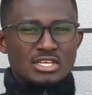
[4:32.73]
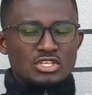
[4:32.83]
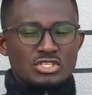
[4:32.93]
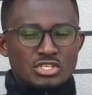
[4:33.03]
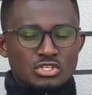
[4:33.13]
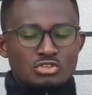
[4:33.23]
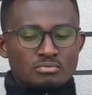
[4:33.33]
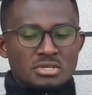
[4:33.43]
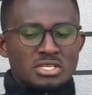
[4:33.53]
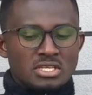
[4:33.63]
It
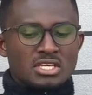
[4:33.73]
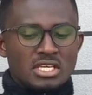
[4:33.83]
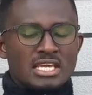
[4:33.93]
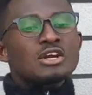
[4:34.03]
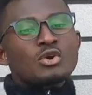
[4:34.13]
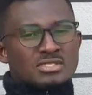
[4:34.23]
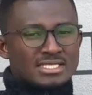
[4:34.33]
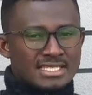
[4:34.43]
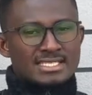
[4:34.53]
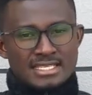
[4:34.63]
should be
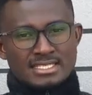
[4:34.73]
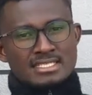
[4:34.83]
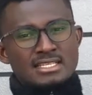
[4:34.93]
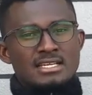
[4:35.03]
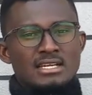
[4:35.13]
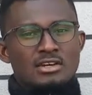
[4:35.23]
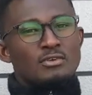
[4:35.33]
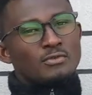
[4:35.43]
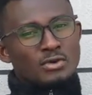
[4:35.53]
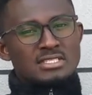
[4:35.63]
inconsistent, and
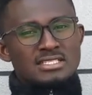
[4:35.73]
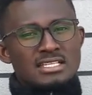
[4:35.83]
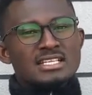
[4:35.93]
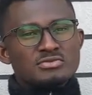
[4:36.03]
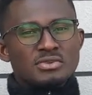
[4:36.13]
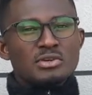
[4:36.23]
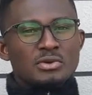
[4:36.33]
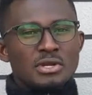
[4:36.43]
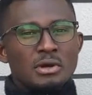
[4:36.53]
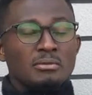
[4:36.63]
of course that's really
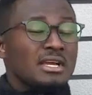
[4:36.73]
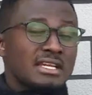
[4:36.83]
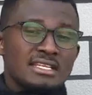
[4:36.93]
going to help.